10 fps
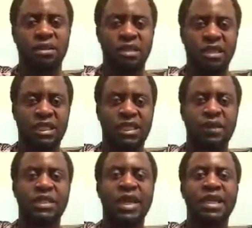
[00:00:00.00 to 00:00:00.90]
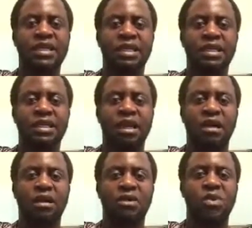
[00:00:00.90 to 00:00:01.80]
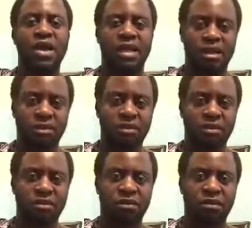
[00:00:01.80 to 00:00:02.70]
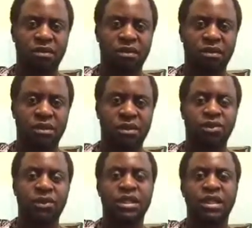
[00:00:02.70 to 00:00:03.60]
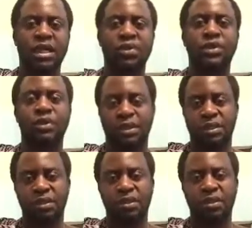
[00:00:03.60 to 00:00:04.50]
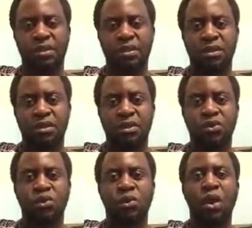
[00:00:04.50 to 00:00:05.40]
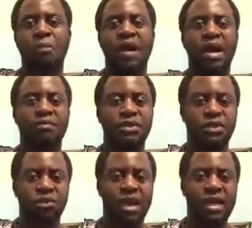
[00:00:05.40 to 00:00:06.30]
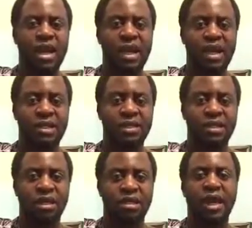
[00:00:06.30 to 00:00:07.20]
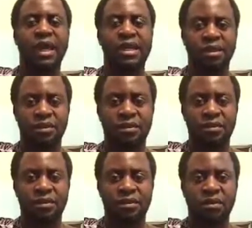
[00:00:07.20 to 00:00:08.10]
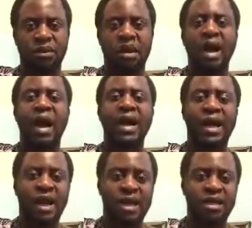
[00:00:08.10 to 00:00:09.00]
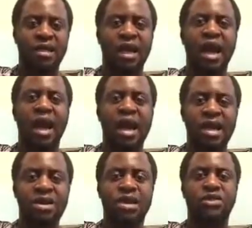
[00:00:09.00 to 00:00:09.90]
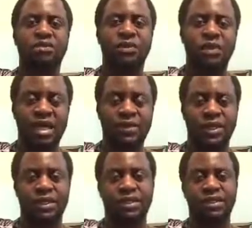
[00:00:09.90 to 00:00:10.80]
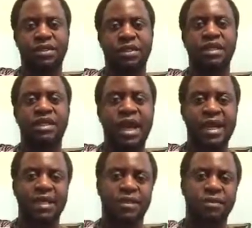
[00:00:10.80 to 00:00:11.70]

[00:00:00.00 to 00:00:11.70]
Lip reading: the genocide in Rwanda. Tutsis and Hutus who took up arms one against the other. Again, hundreds of thousands died,